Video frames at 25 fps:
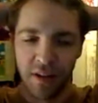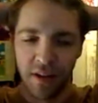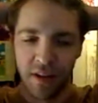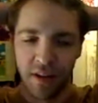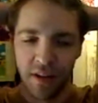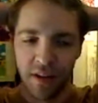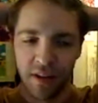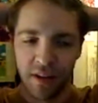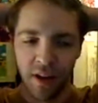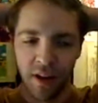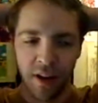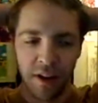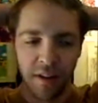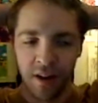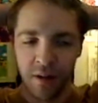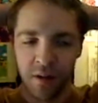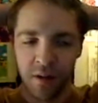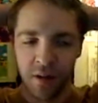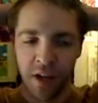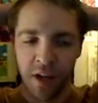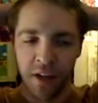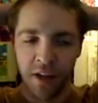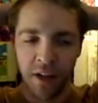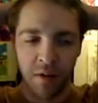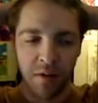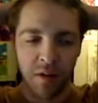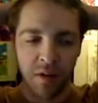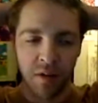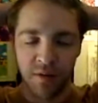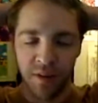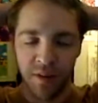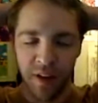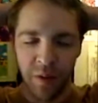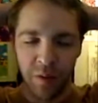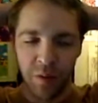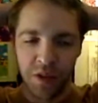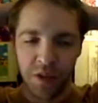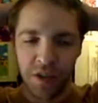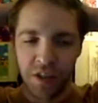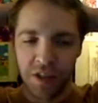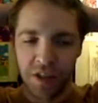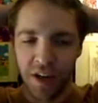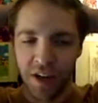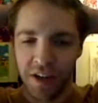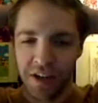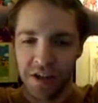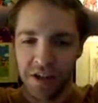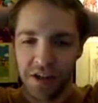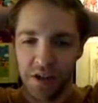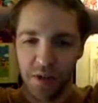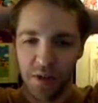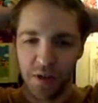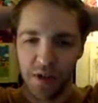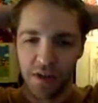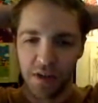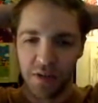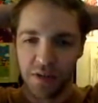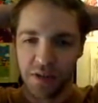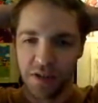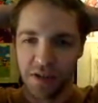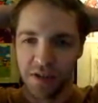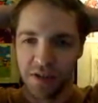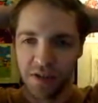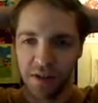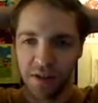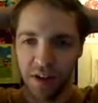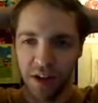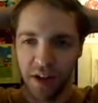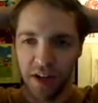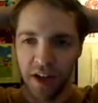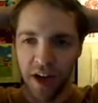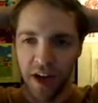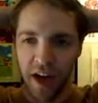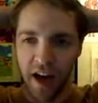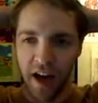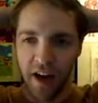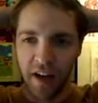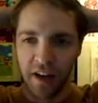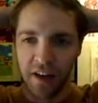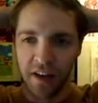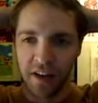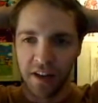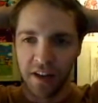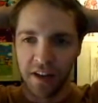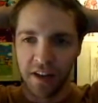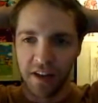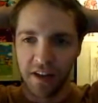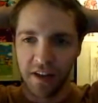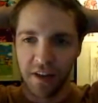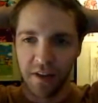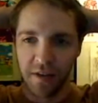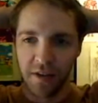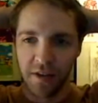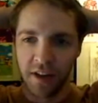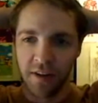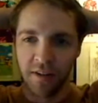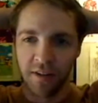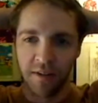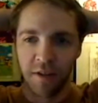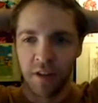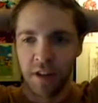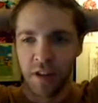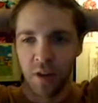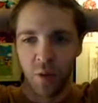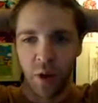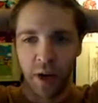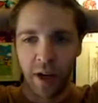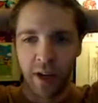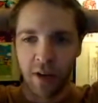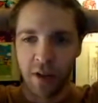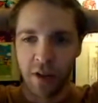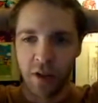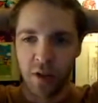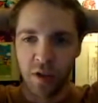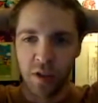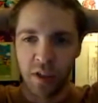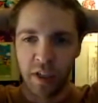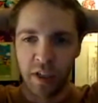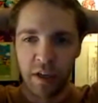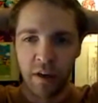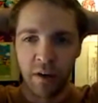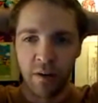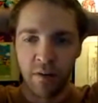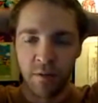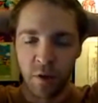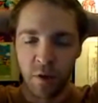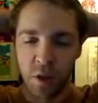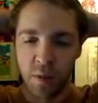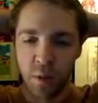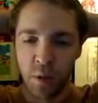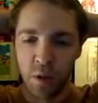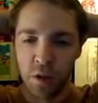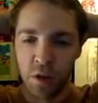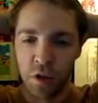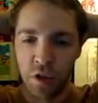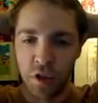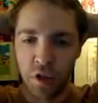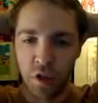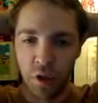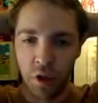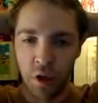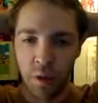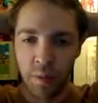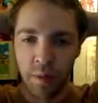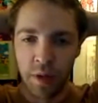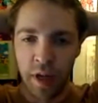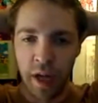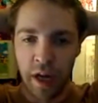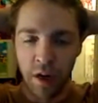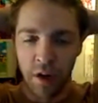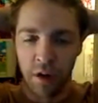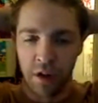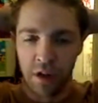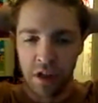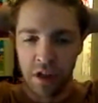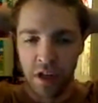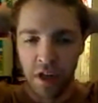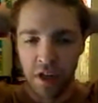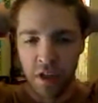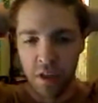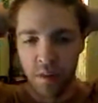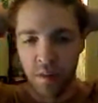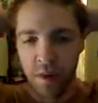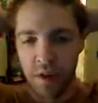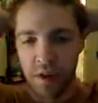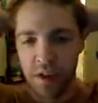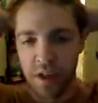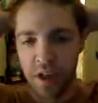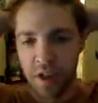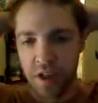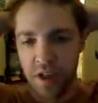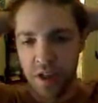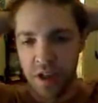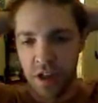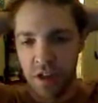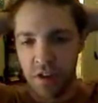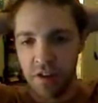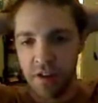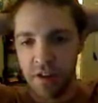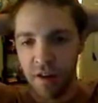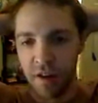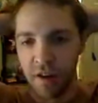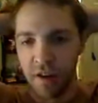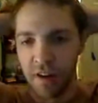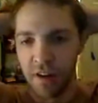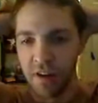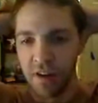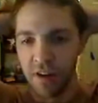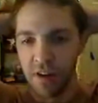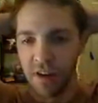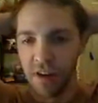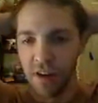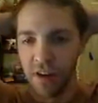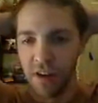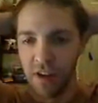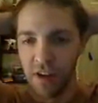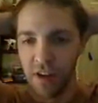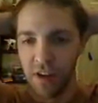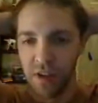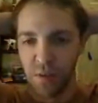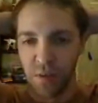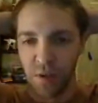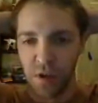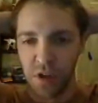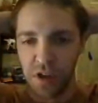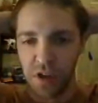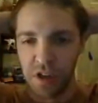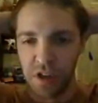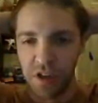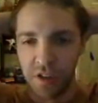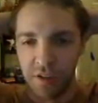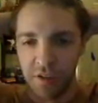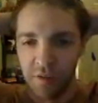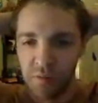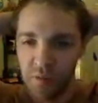yeah, I thought it was fun once you got into it. It was like a hectic. It was like just a regular standard first-person shooter, but you had all this customization in there. It's pretty neat.